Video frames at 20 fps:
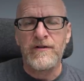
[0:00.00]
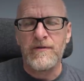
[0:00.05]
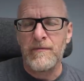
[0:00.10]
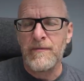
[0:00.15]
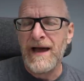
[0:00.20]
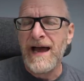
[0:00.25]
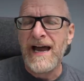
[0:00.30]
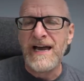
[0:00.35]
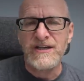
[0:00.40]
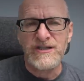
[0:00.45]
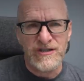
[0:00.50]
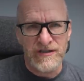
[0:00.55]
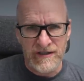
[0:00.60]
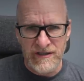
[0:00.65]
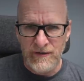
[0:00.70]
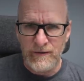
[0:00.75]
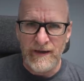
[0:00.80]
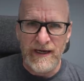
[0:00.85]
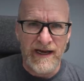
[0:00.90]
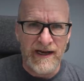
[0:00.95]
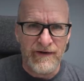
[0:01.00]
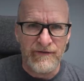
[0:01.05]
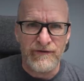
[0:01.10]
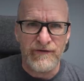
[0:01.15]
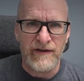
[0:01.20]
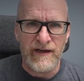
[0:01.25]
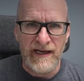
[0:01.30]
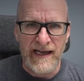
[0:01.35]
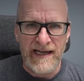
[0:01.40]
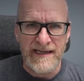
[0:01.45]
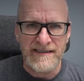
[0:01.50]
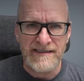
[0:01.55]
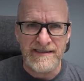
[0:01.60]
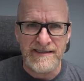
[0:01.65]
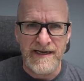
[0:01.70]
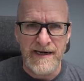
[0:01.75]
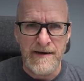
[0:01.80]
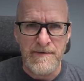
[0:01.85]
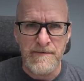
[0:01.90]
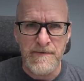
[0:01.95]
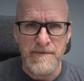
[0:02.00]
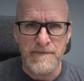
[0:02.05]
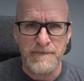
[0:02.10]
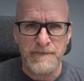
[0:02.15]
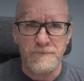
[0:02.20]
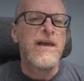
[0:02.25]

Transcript: the passion that we have for the landscape.